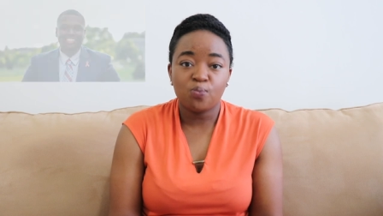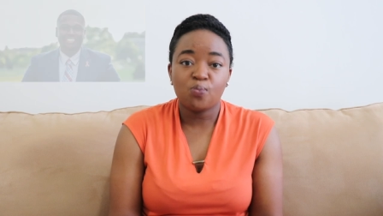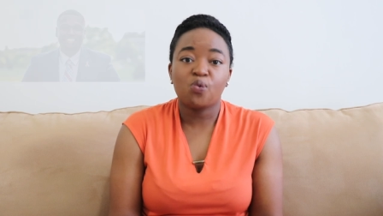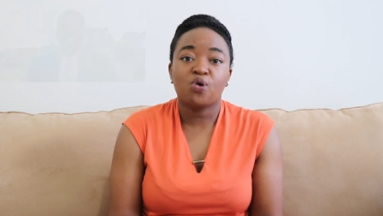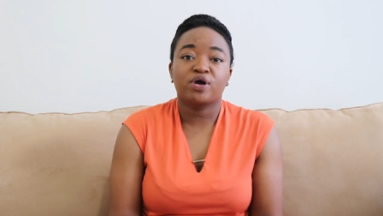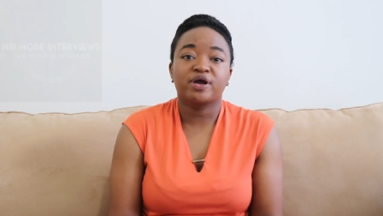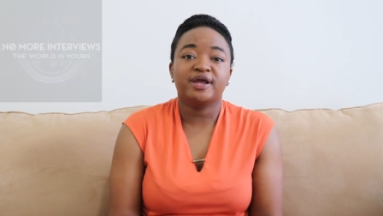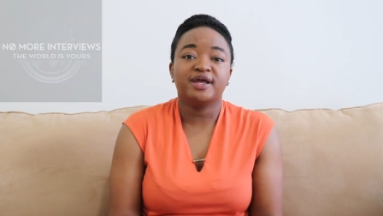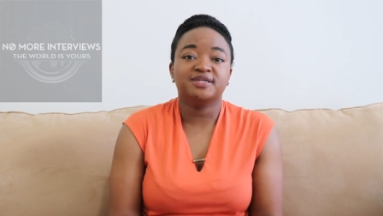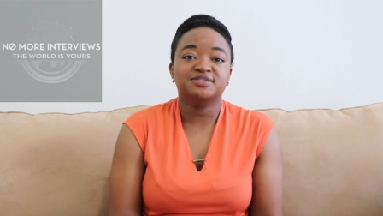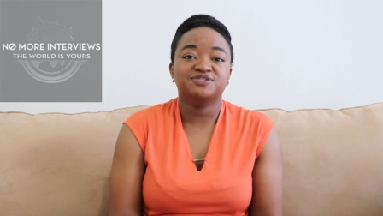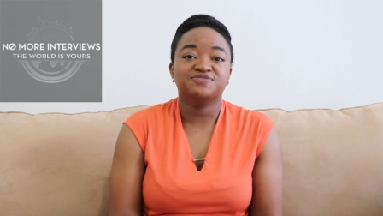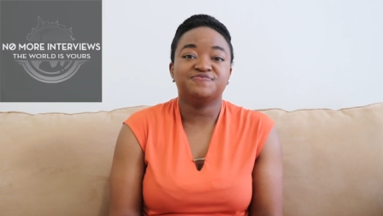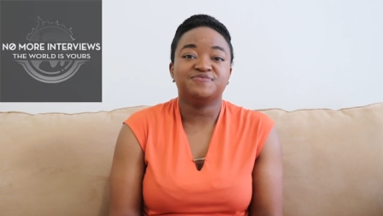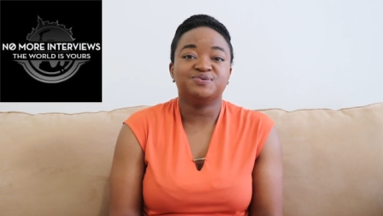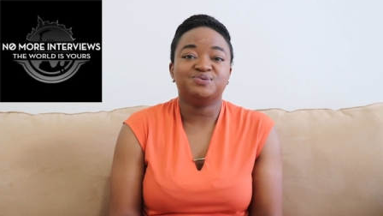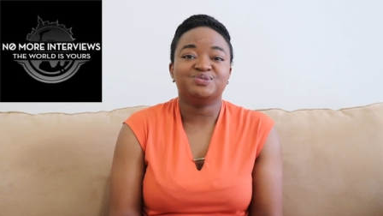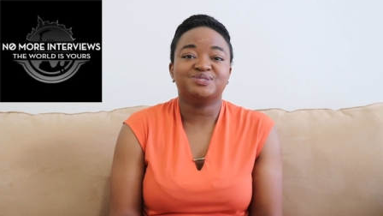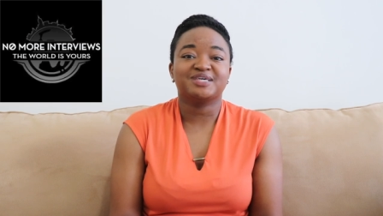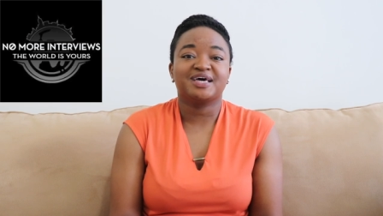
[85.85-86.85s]
More
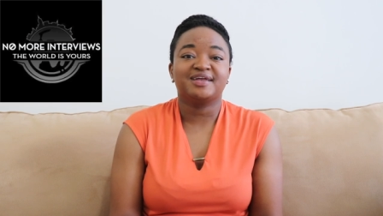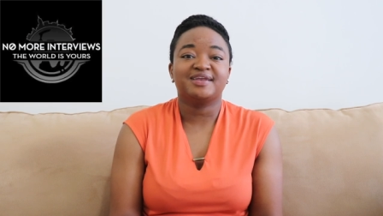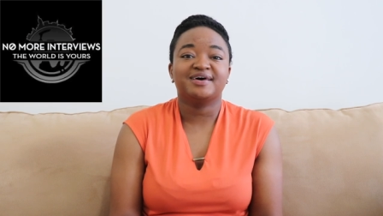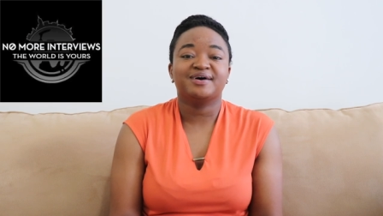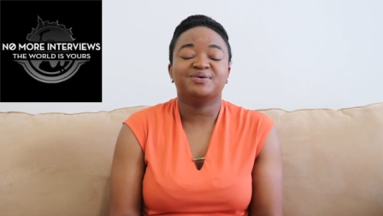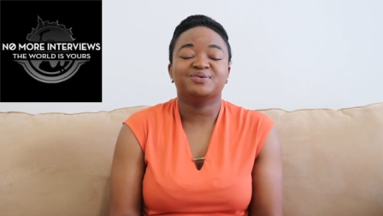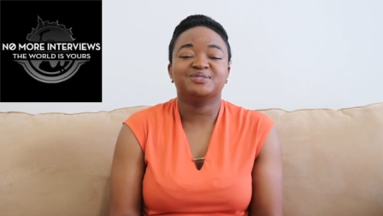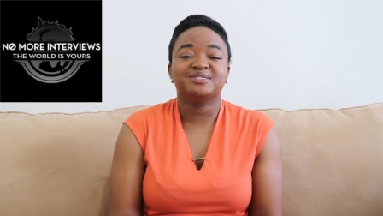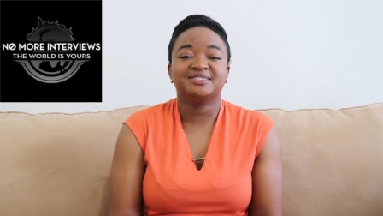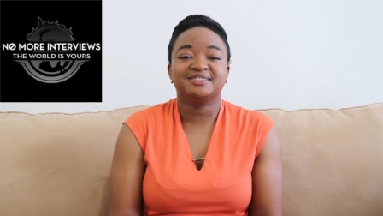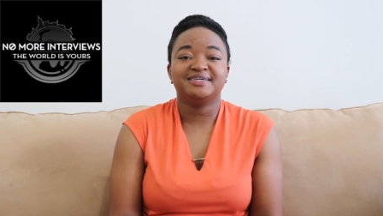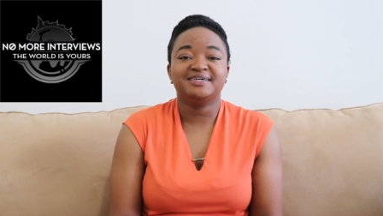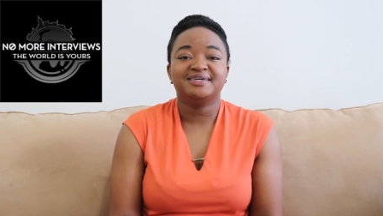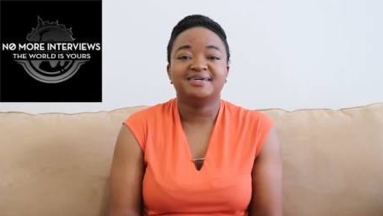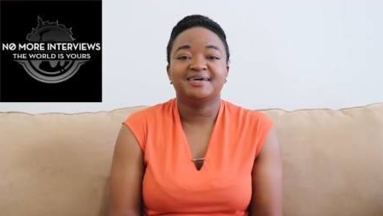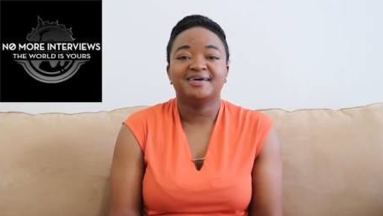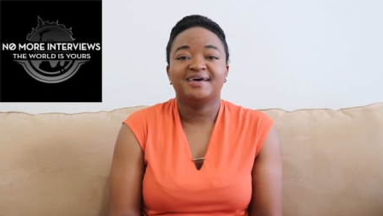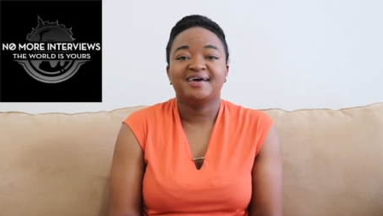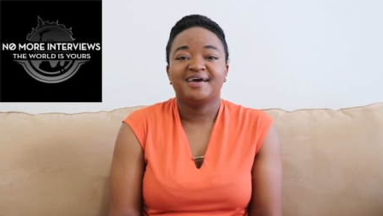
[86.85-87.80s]
Interviews, LLC.